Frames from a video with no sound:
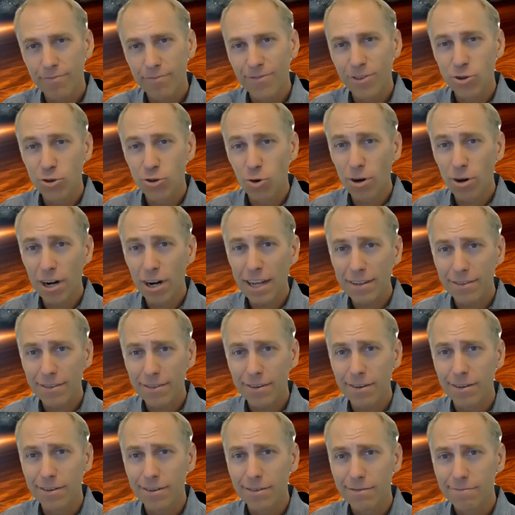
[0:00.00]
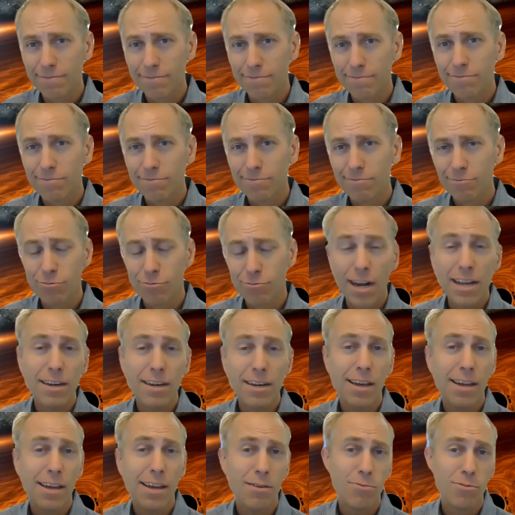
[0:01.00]
short answer, right
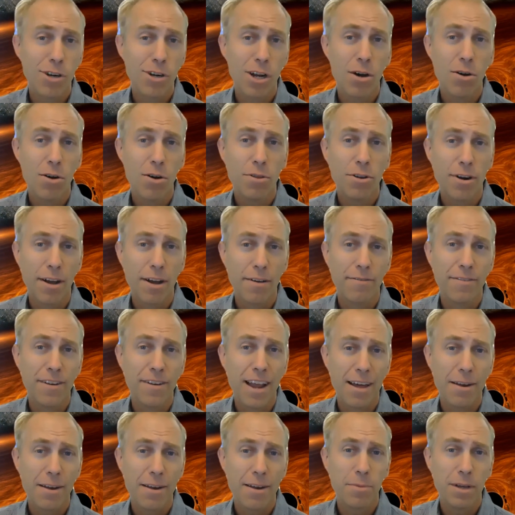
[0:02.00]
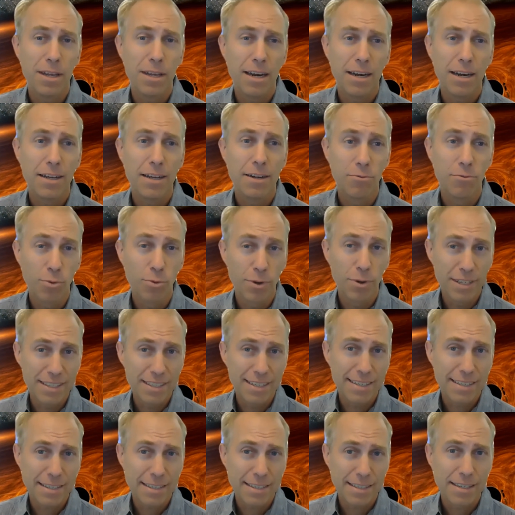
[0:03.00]
now, no, there have not been any
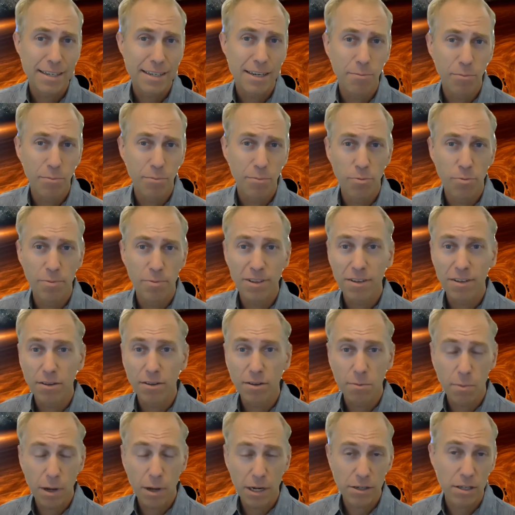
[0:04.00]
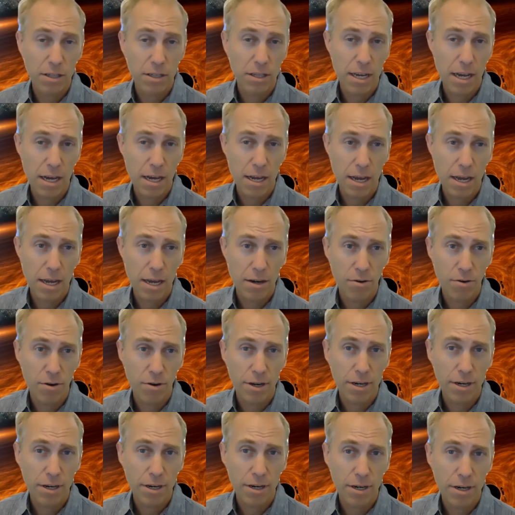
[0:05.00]
recent improvements, especially on
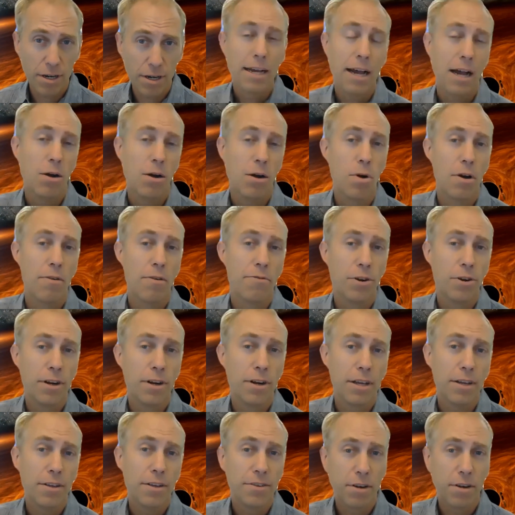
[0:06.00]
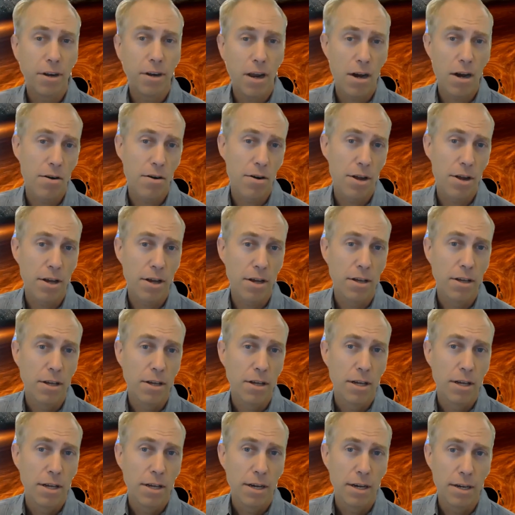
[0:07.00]
Android. However, it is an area,
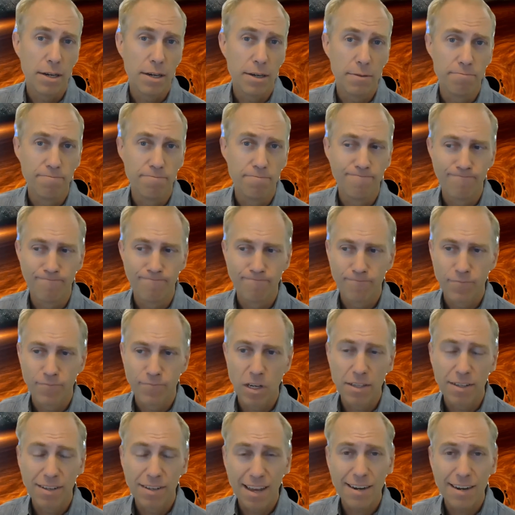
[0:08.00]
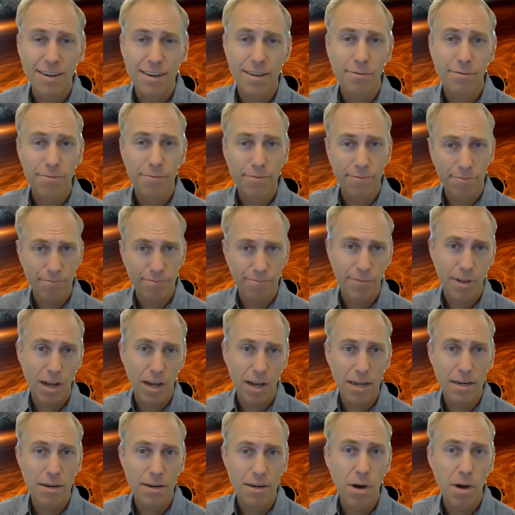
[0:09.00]
a tentative
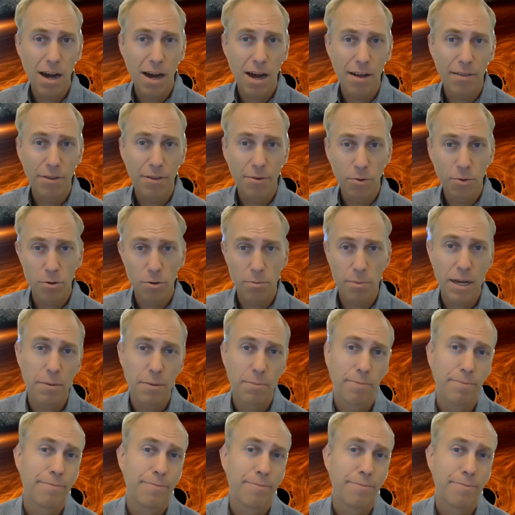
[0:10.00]
item on the roadmap.